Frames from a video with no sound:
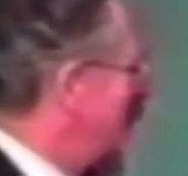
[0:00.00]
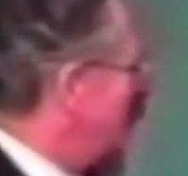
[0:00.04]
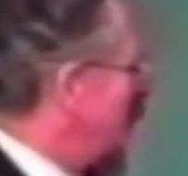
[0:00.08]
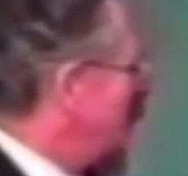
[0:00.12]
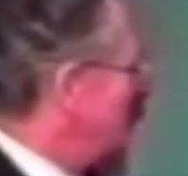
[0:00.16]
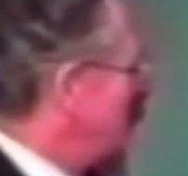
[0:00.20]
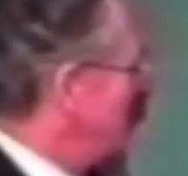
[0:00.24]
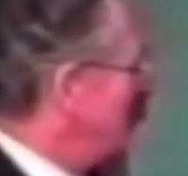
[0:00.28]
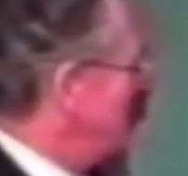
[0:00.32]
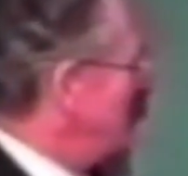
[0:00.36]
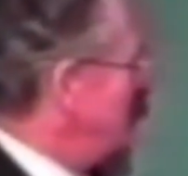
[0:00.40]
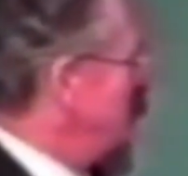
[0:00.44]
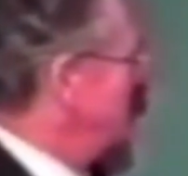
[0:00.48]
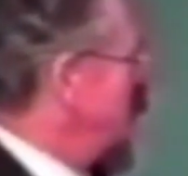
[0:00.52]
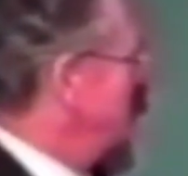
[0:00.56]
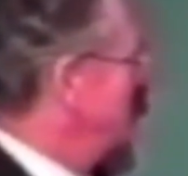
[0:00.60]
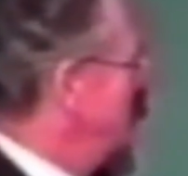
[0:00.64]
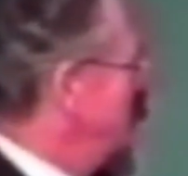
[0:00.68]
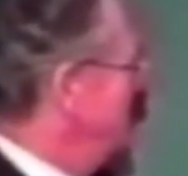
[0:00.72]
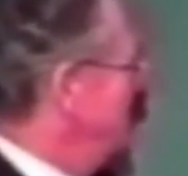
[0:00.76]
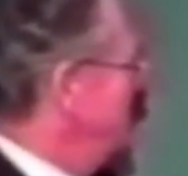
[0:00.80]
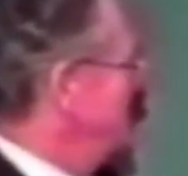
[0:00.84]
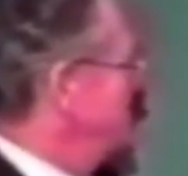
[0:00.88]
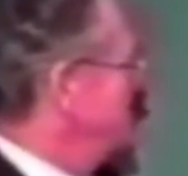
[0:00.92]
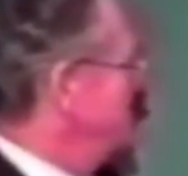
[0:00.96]
Okay.
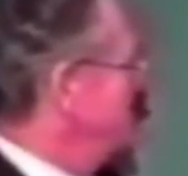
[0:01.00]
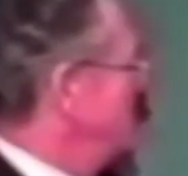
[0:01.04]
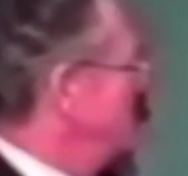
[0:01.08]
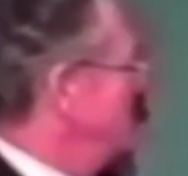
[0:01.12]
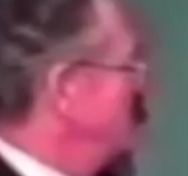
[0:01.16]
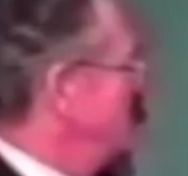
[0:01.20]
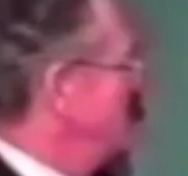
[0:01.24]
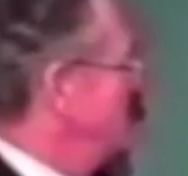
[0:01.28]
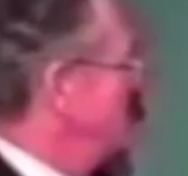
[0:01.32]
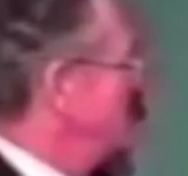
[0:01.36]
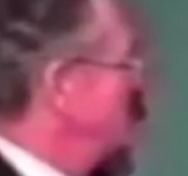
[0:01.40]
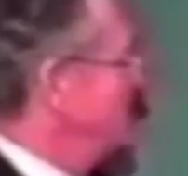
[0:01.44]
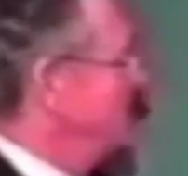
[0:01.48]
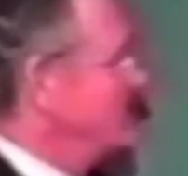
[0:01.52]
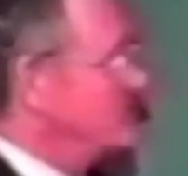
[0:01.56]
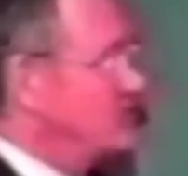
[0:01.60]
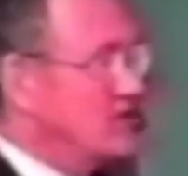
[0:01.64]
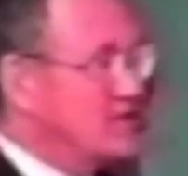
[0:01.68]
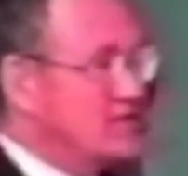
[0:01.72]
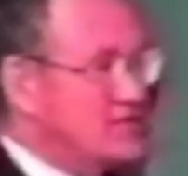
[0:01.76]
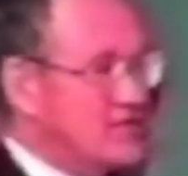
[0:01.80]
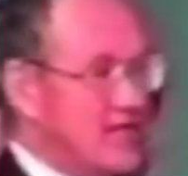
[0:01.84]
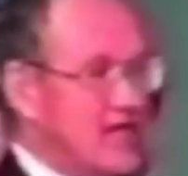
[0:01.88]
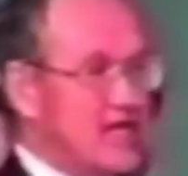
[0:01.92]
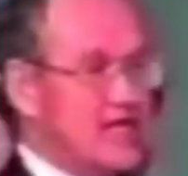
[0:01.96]
So you'll have
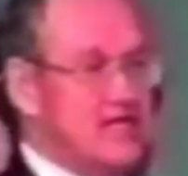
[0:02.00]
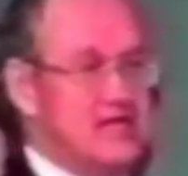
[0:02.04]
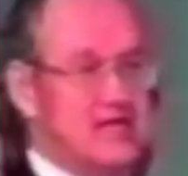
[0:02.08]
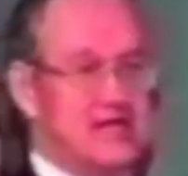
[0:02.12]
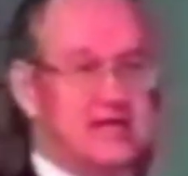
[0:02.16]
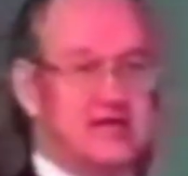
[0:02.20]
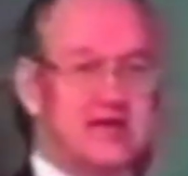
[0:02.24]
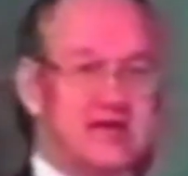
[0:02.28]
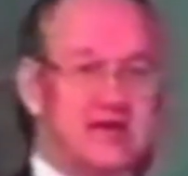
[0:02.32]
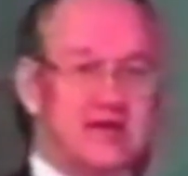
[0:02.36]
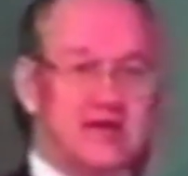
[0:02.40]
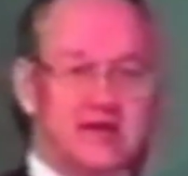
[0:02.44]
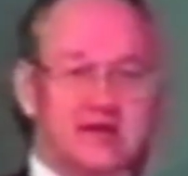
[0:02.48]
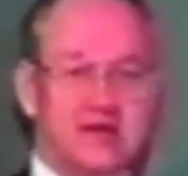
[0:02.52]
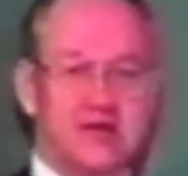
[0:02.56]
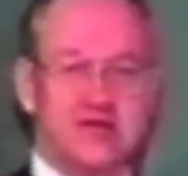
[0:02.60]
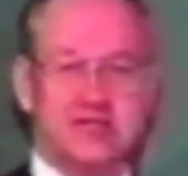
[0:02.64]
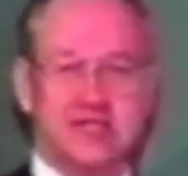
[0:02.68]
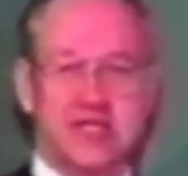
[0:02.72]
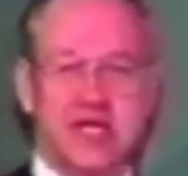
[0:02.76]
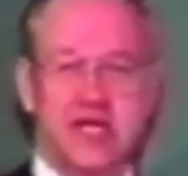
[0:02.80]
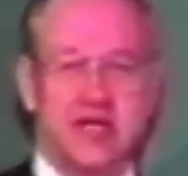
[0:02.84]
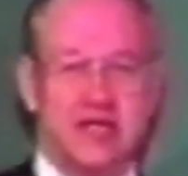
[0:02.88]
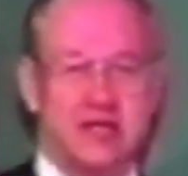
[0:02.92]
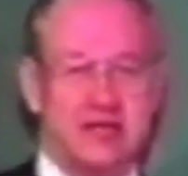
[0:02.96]
good teeth on
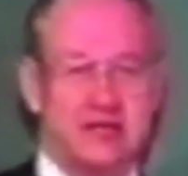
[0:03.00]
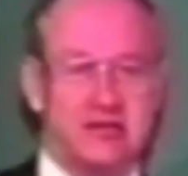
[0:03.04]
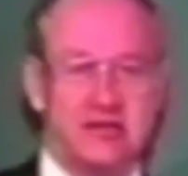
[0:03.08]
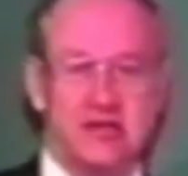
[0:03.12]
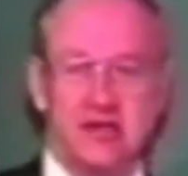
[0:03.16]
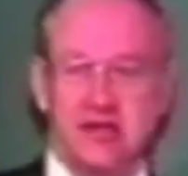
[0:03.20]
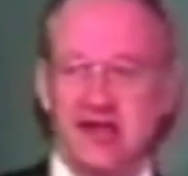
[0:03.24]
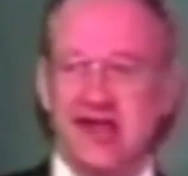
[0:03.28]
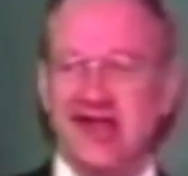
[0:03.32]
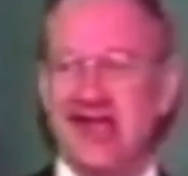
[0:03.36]
your skeleton.